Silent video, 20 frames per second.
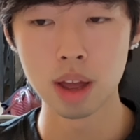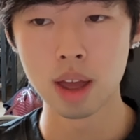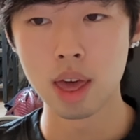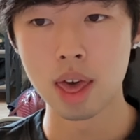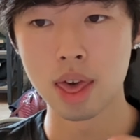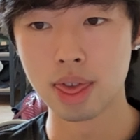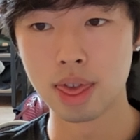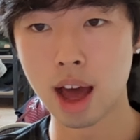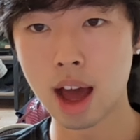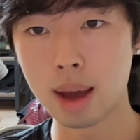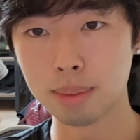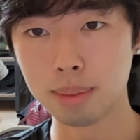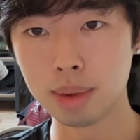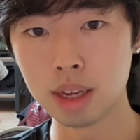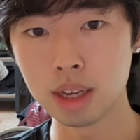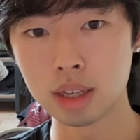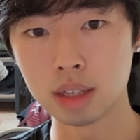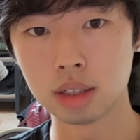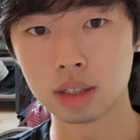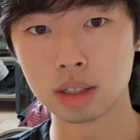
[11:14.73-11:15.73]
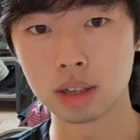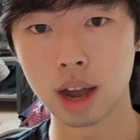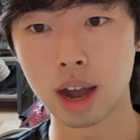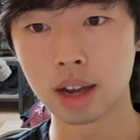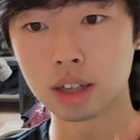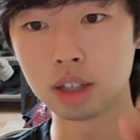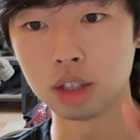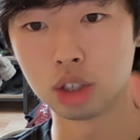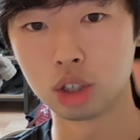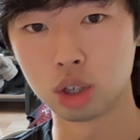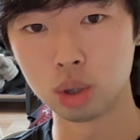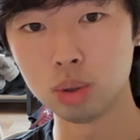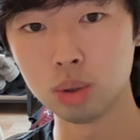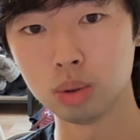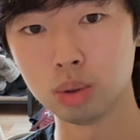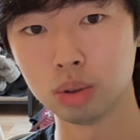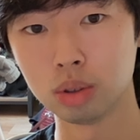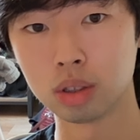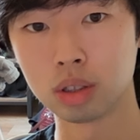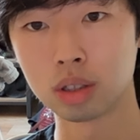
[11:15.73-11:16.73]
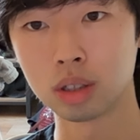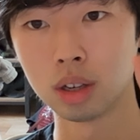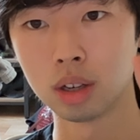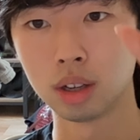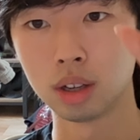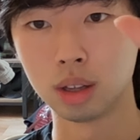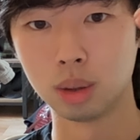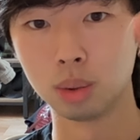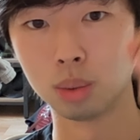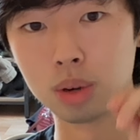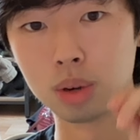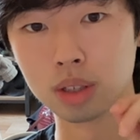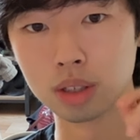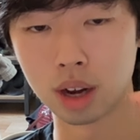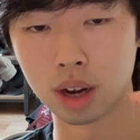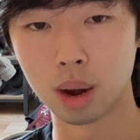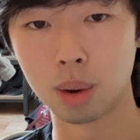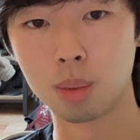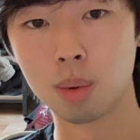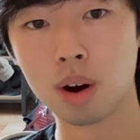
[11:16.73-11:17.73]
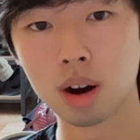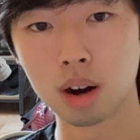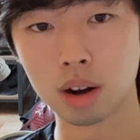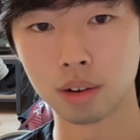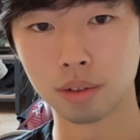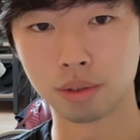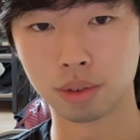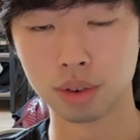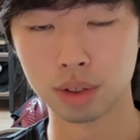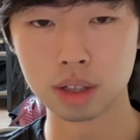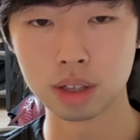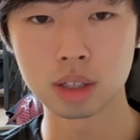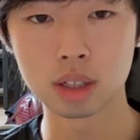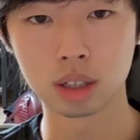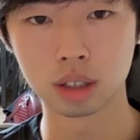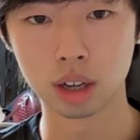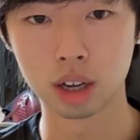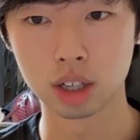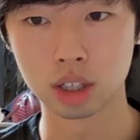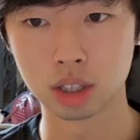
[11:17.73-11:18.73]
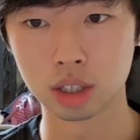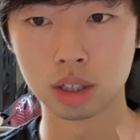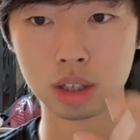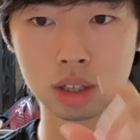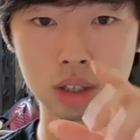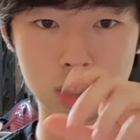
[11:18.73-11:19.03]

that means I can choose the ones that I want for this collection,